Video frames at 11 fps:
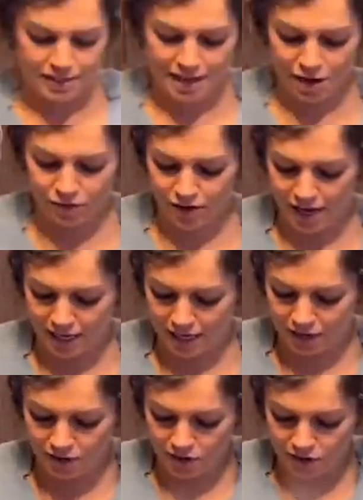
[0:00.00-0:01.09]
out right
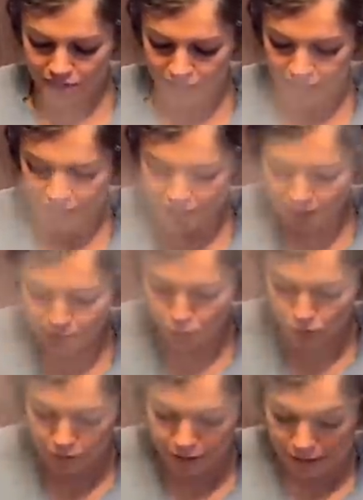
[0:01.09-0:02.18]
here on the cutting
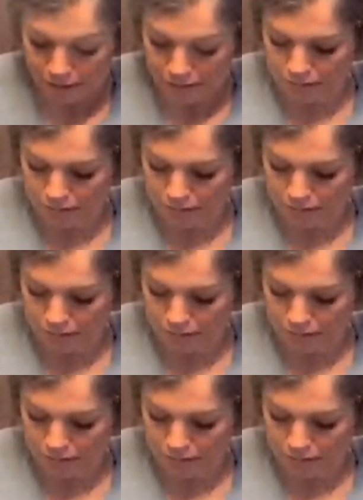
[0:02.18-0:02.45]
board.